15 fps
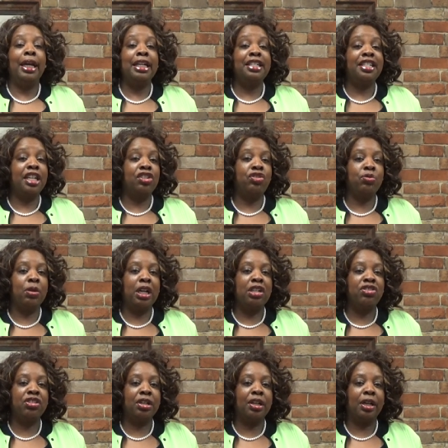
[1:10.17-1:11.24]
It's
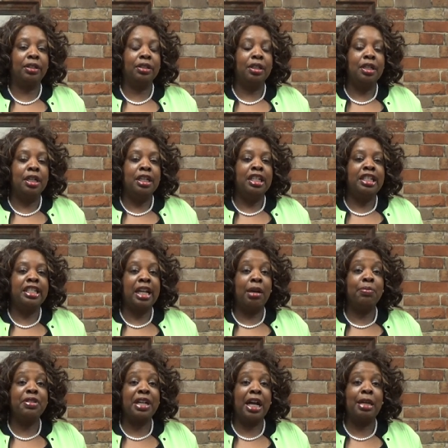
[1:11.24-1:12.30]
situational.
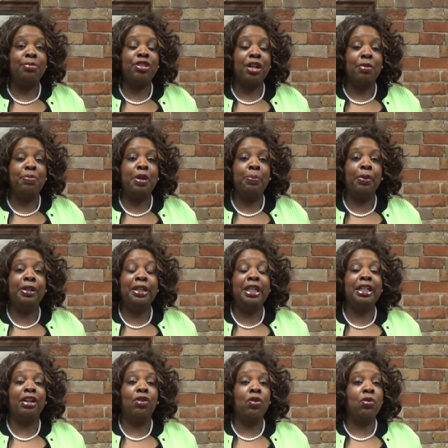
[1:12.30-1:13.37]
Sometimes some people
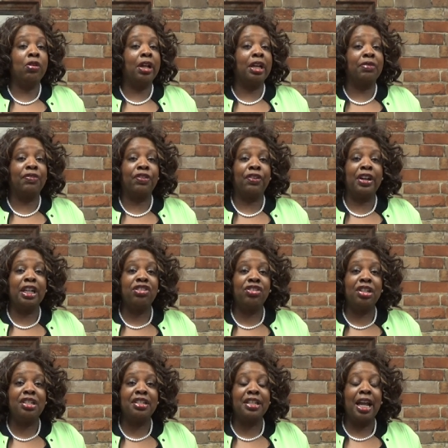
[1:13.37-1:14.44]
need a whole lot of
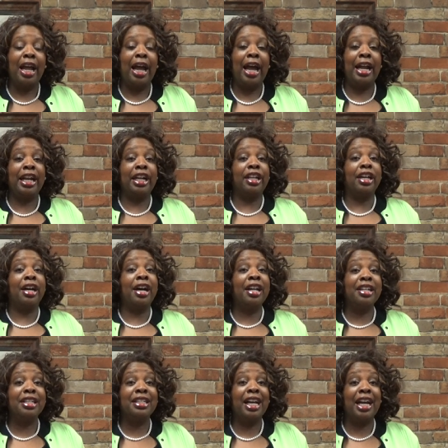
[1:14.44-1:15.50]
directions, and at
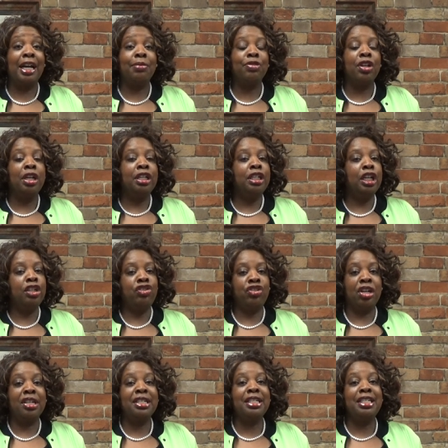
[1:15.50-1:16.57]
other times, they
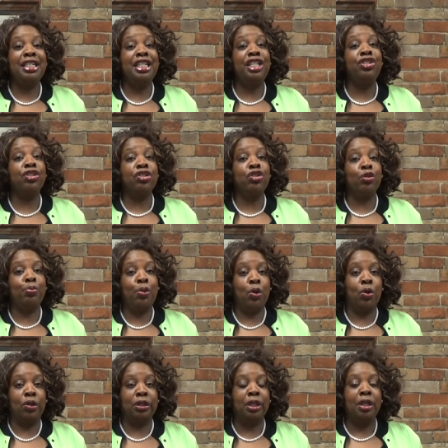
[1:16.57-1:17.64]
just need your
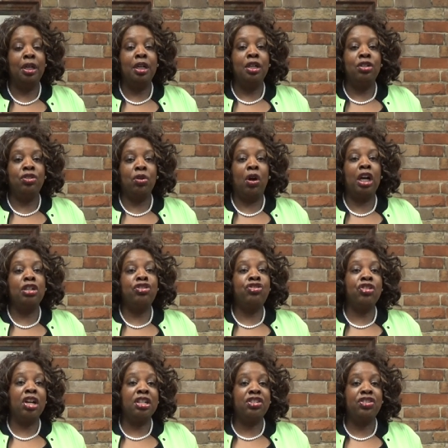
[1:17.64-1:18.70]
support. So
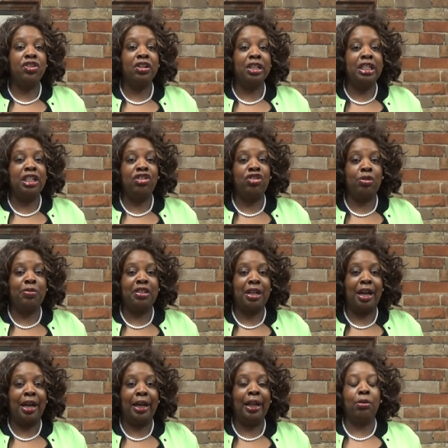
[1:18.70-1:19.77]
adjust your leadership
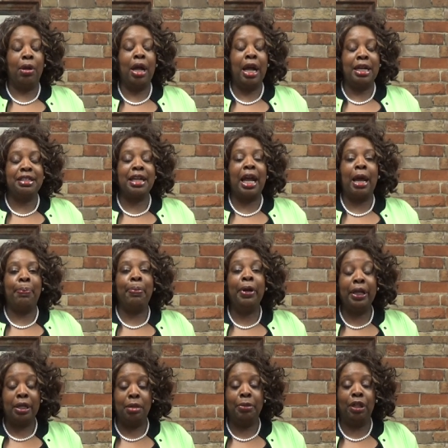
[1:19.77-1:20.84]
style as
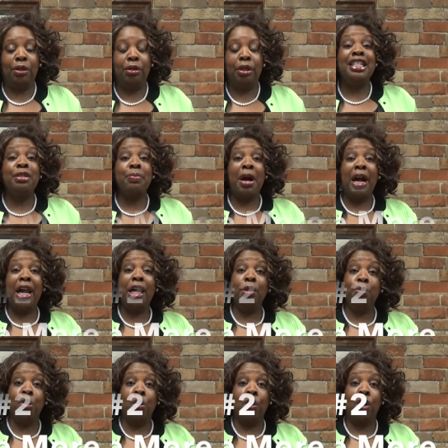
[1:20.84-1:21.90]
applicable.
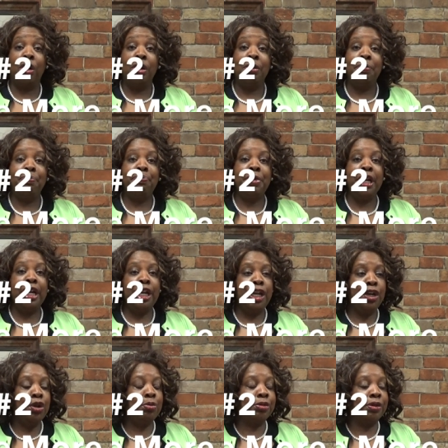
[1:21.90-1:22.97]
Smile more, be
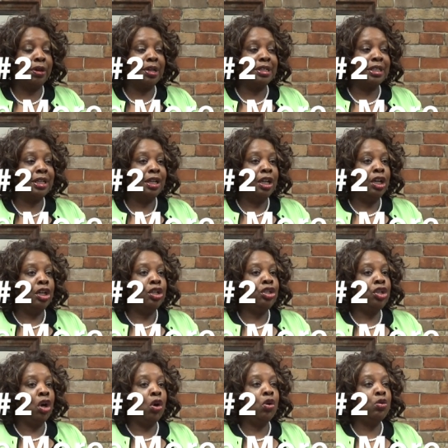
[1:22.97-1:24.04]
humorous,
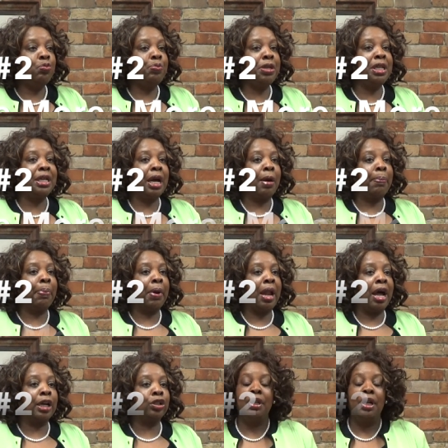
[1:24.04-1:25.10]
don't be a
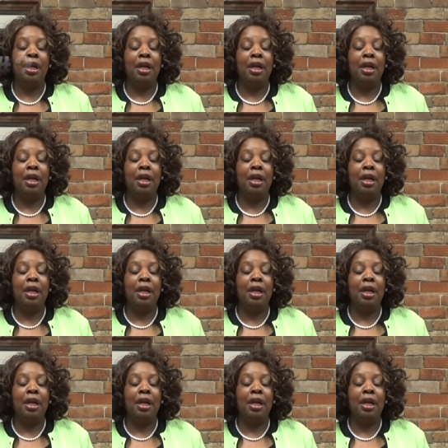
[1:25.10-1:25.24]
block.